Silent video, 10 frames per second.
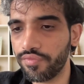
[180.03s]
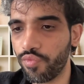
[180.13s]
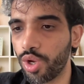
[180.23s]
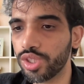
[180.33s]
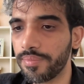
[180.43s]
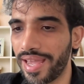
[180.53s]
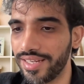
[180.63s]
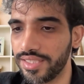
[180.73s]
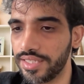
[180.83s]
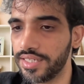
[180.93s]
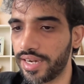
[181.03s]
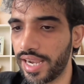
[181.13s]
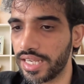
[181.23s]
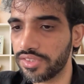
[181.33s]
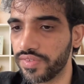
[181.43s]
can follow the managerial
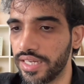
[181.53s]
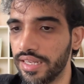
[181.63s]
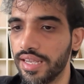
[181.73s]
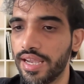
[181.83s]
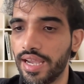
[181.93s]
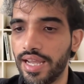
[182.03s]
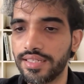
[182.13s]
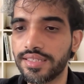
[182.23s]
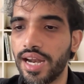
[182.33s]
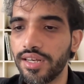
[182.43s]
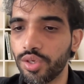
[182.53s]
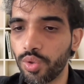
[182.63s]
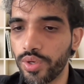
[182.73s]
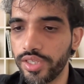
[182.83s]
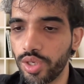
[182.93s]
track as well and start
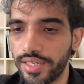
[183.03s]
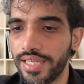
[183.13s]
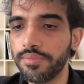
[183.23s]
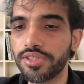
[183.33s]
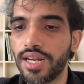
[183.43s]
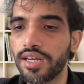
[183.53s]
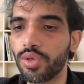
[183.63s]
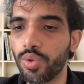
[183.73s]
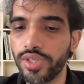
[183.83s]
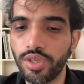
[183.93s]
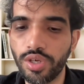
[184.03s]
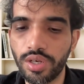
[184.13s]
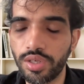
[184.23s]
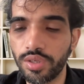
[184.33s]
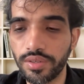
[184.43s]
growing your team, start growing
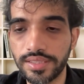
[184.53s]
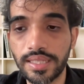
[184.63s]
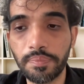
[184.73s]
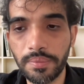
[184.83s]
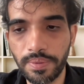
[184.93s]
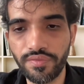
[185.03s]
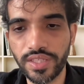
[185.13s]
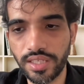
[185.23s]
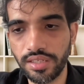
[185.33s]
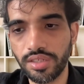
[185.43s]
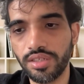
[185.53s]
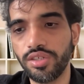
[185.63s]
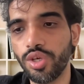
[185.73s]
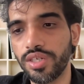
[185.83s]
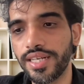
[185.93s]
your the people within
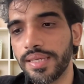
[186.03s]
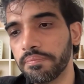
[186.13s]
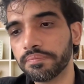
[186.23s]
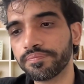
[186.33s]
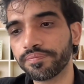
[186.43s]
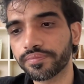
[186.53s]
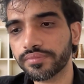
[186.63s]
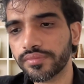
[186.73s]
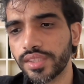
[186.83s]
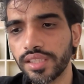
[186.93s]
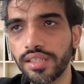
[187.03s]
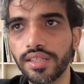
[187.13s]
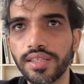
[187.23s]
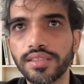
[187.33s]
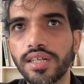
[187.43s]
your team.
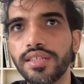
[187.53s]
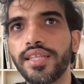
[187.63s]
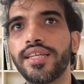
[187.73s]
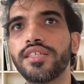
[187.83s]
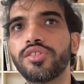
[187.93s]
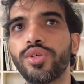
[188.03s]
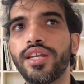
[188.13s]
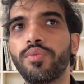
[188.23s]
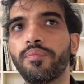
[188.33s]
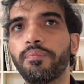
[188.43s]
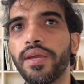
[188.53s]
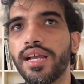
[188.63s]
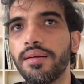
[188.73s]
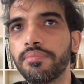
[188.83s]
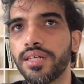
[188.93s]
Third thing is you can
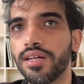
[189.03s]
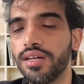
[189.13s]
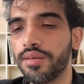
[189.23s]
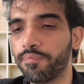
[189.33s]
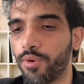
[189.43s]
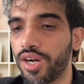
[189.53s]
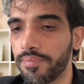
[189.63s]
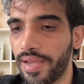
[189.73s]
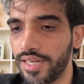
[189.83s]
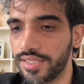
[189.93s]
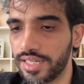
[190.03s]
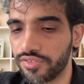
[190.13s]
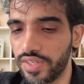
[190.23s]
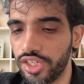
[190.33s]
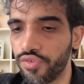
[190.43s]
become a product manager
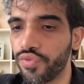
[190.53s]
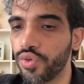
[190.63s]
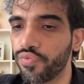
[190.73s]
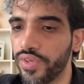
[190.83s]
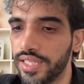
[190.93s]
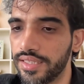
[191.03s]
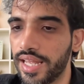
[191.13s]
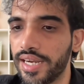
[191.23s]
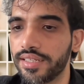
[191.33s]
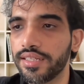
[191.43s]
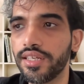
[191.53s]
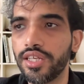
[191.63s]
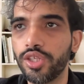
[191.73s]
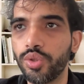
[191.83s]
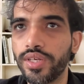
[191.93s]
as well if you feel that
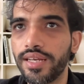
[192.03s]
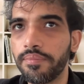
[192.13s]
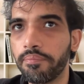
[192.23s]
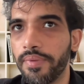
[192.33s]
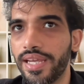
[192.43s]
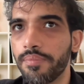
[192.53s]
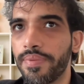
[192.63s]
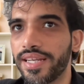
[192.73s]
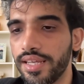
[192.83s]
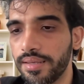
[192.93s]
you can make a